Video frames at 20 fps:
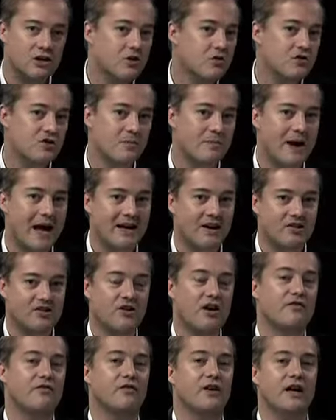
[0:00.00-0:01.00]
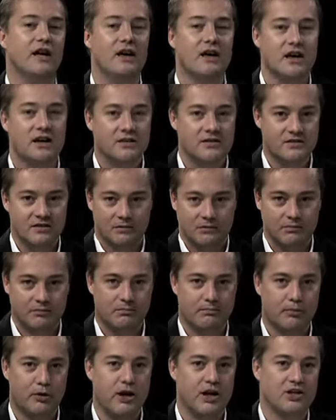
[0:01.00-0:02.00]
use the pain and suffering to
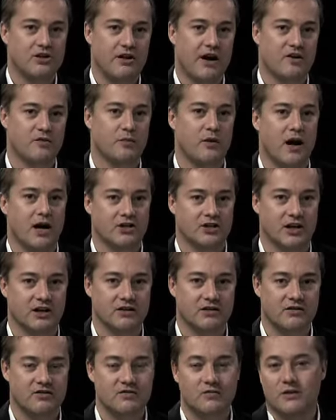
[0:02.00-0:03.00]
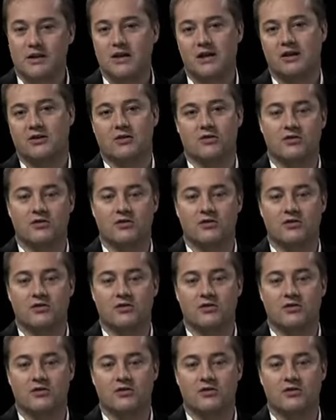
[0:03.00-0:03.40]
put it into your next project. Because what are you going to do?